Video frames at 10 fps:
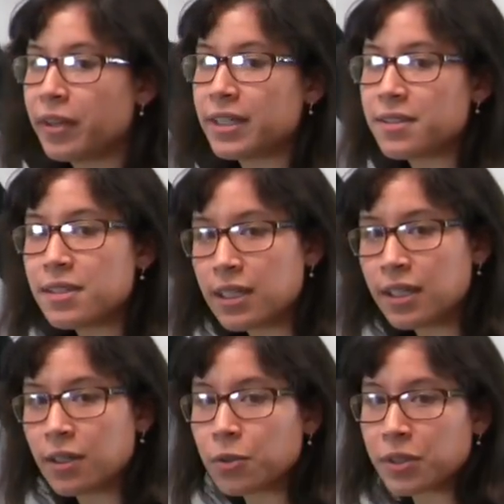that z
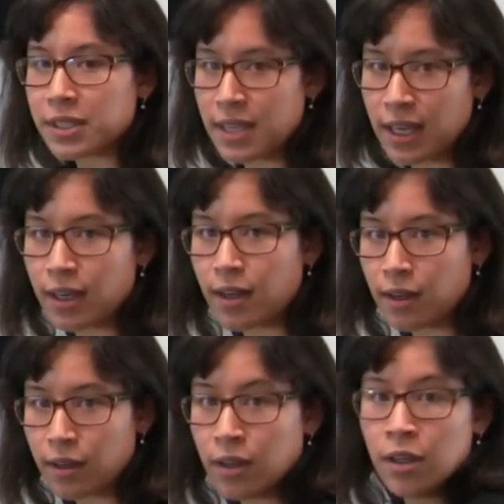can only take
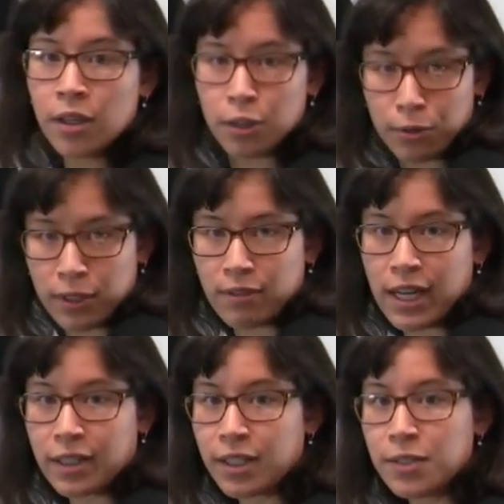on 3
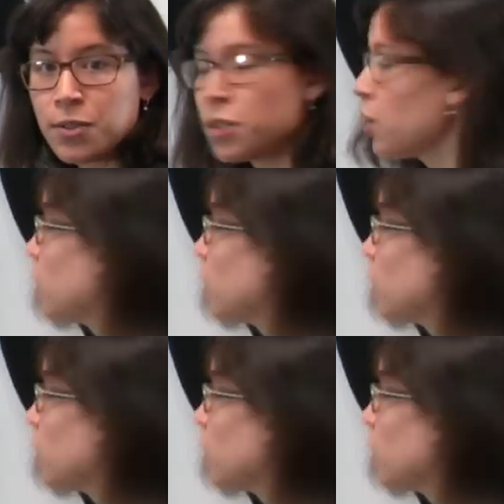values.